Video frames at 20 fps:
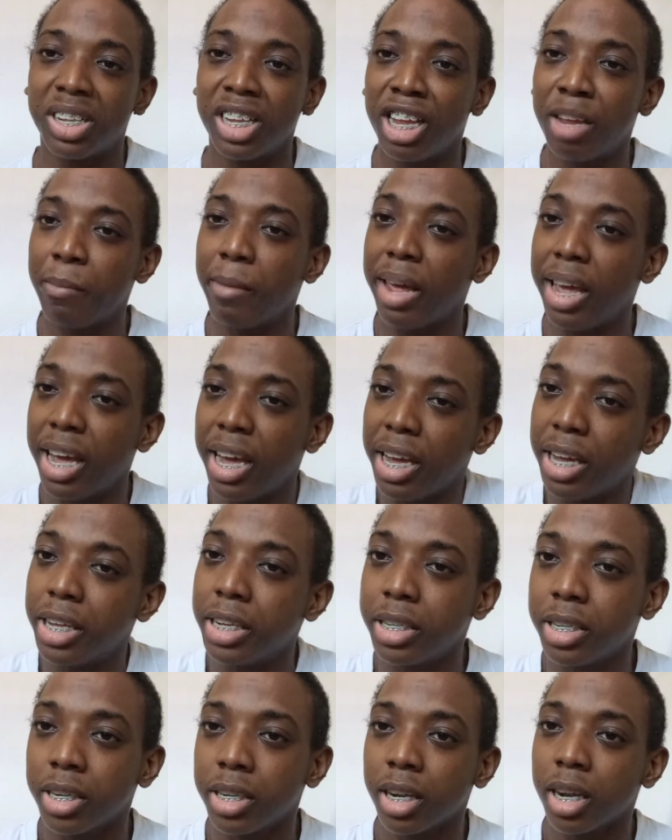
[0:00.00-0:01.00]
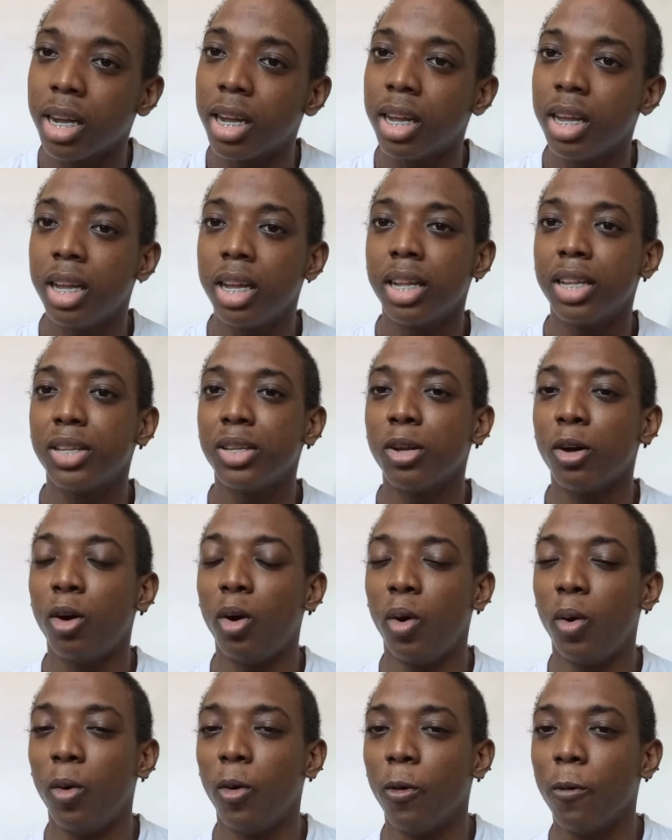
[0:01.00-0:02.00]
same age.
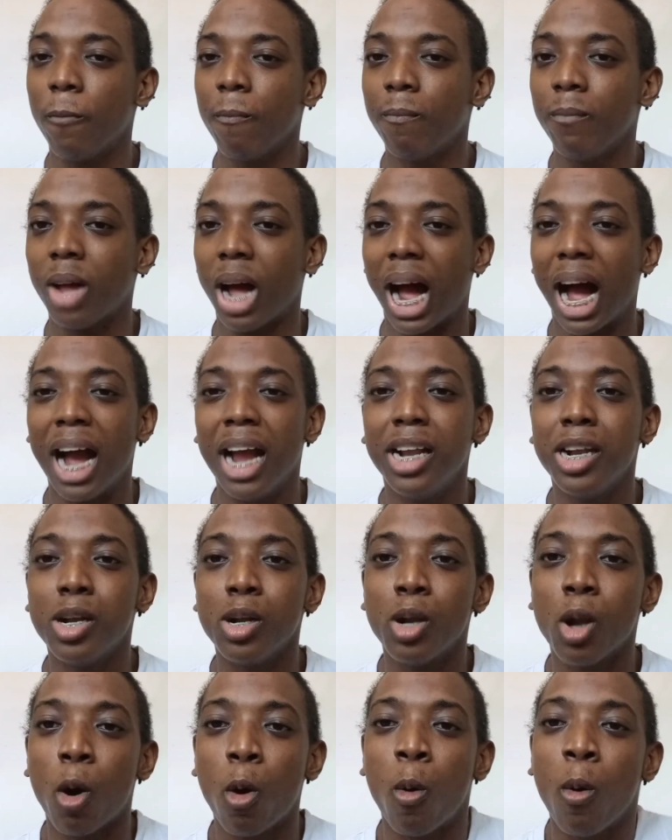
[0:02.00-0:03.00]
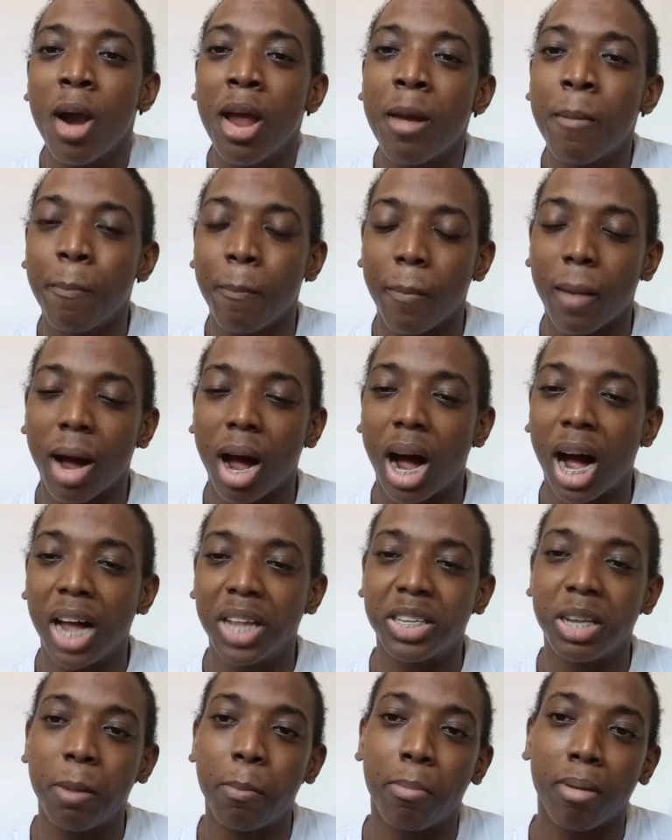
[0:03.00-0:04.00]
So I know him
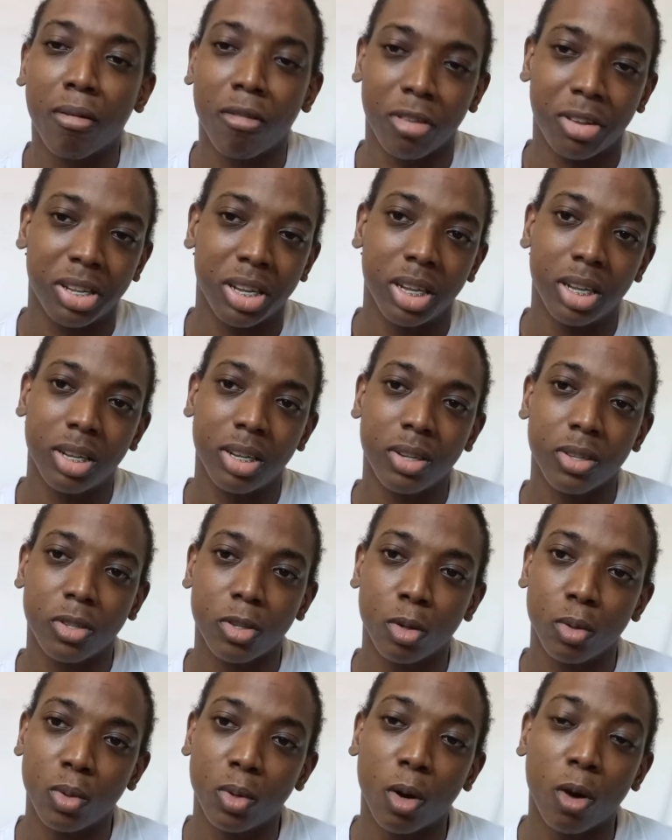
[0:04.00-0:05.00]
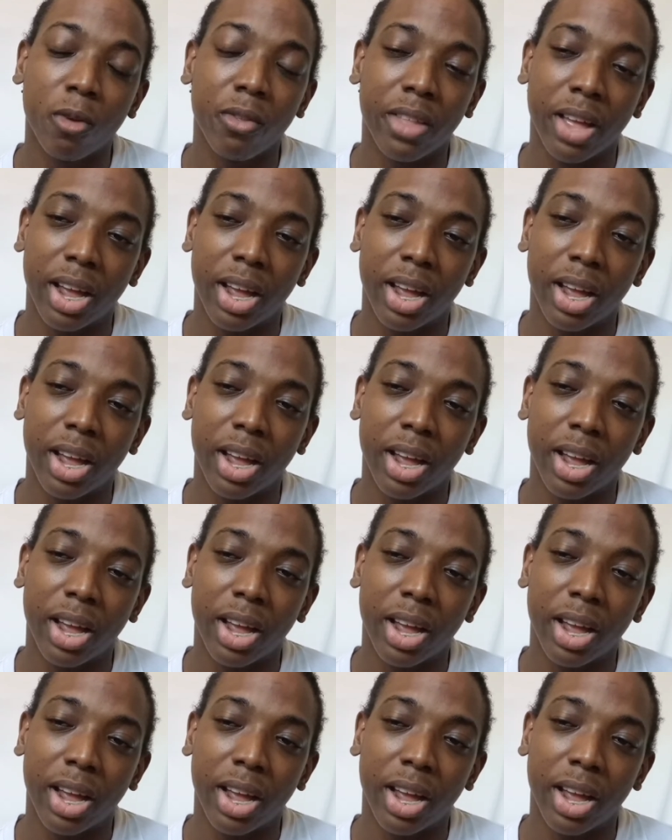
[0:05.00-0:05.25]
as a person. To know